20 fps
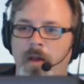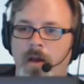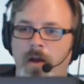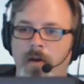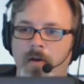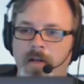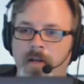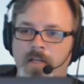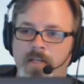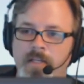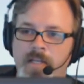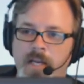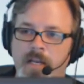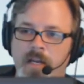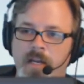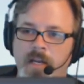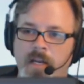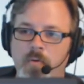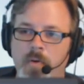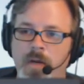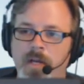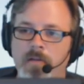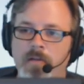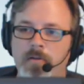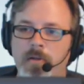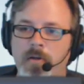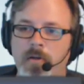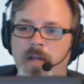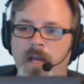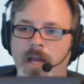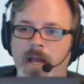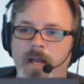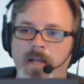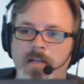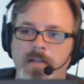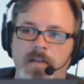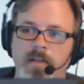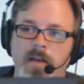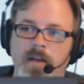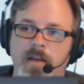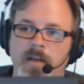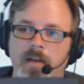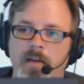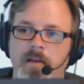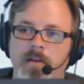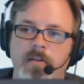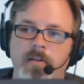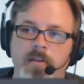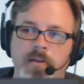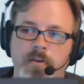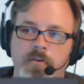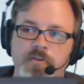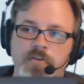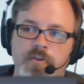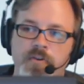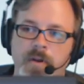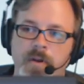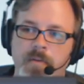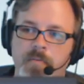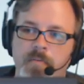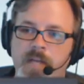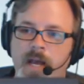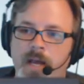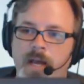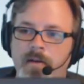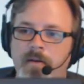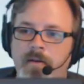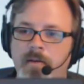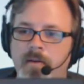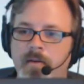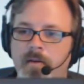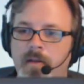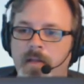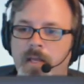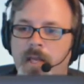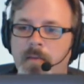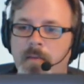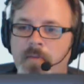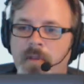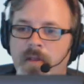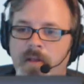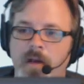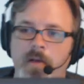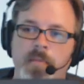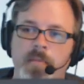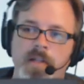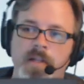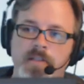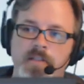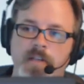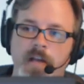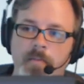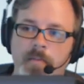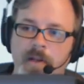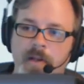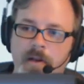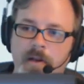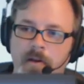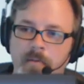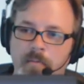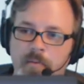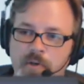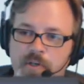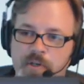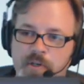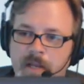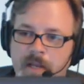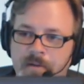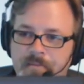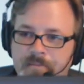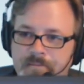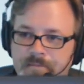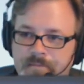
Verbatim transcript: All right, taking a quick look at uh, the Ustream chat. Keep the comments coming. I appreciate it.